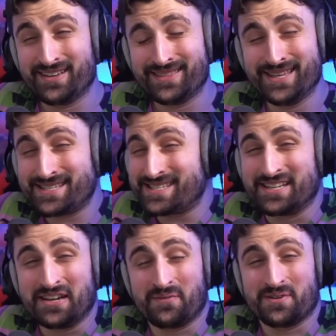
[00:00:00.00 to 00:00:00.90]
this isn't
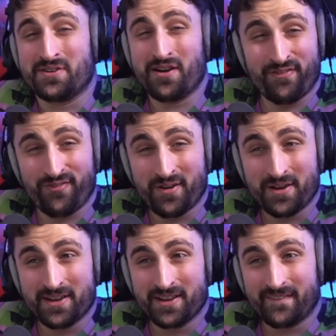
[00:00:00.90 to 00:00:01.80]
even a nerf.
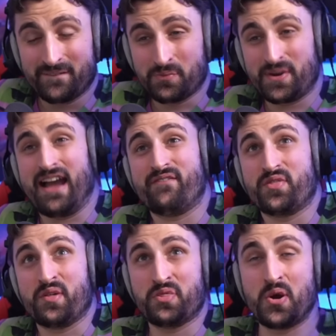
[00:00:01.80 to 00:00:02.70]
We have
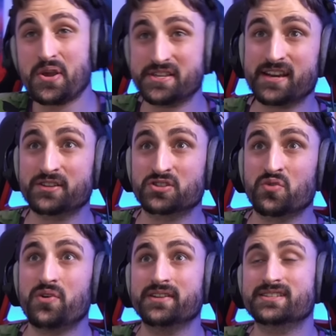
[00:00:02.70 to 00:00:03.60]
30 seconds on
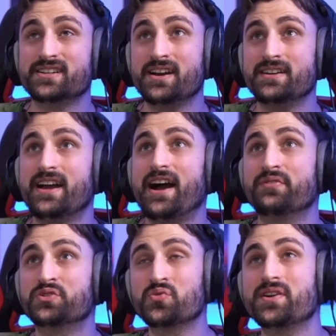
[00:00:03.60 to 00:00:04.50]
one side
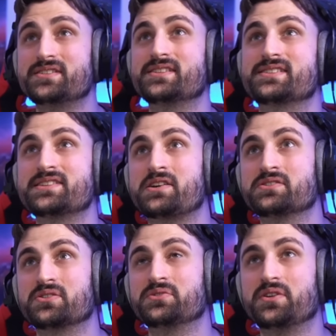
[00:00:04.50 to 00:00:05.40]
and 26 seconds
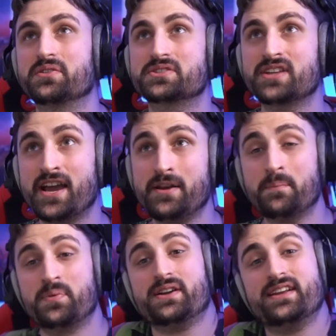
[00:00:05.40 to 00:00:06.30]
on the other side,
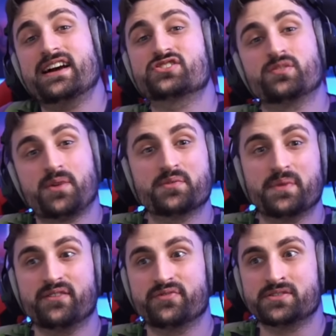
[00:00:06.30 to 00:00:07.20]
but it has some other
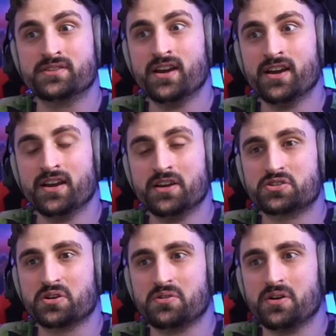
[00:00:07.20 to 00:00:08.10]
benefits.
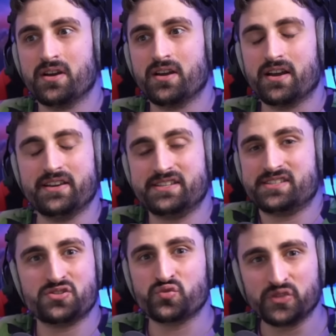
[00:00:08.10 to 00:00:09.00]
So is
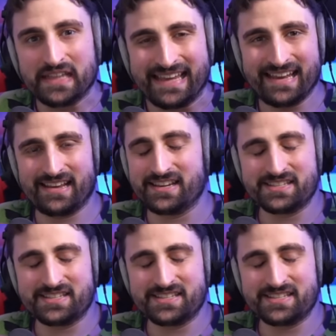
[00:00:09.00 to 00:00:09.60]
this really getting,